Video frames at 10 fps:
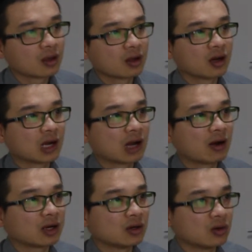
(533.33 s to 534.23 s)
Now
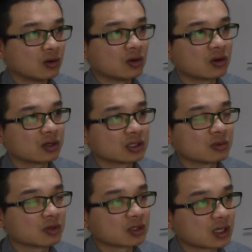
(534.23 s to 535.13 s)
I no longer
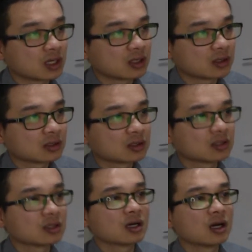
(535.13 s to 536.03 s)
sleep on the side.
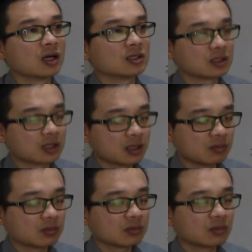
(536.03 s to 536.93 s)
I just
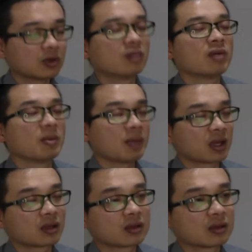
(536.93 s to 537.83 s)
sleep on my back
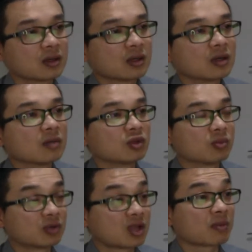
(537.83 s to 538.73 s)
to
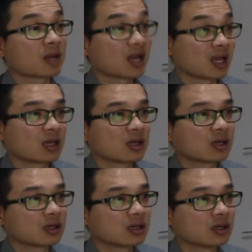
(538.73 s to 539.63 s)
protect my neck.
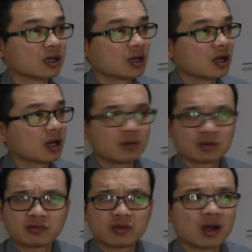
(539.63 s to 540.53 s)
And it
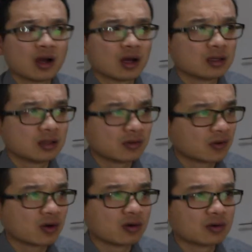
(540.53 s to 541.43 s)
was very hard, difficult.